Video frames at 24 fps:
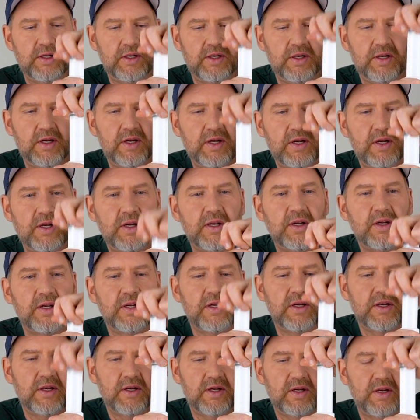
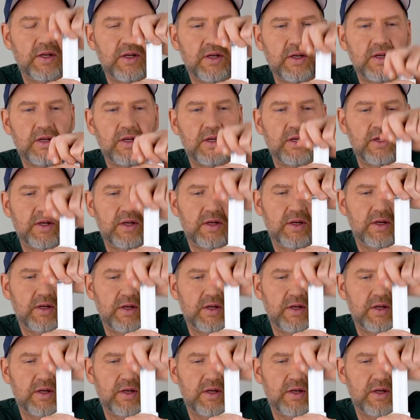No one is speaking in this clip.